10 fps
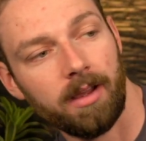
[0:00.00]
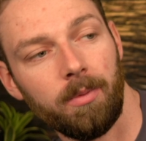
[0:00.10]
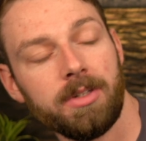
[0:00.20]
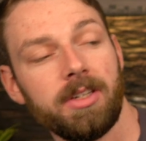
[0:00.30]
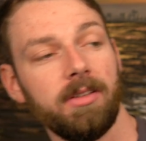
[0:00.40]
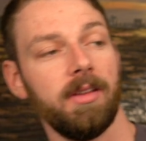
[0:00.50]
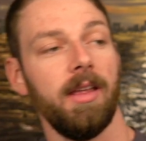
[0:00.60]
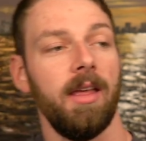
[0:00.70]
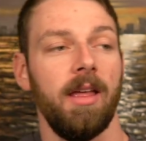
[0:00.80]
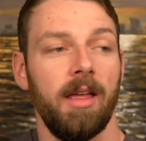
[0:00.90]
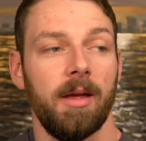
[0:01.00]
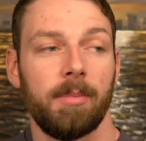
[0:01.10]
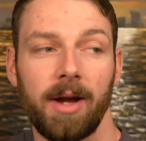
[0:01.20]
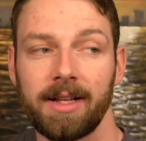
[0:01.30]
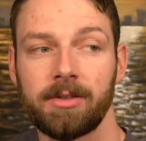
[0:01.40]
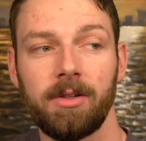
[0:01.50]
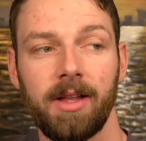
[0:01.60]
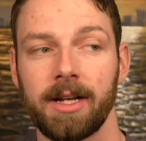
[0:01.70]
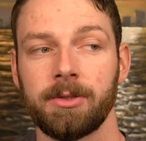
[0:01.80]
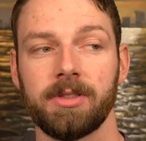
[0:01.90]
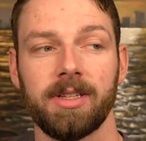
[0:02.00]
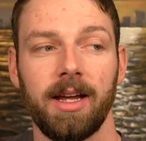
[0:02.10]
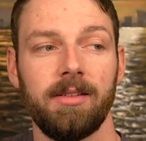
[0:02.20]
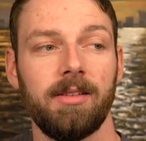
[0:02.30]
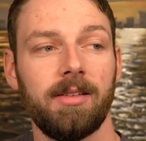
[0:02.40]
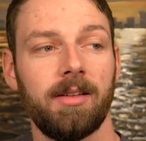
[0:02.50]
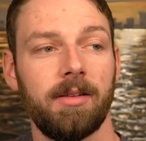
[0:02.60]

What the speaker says: which is practical exercises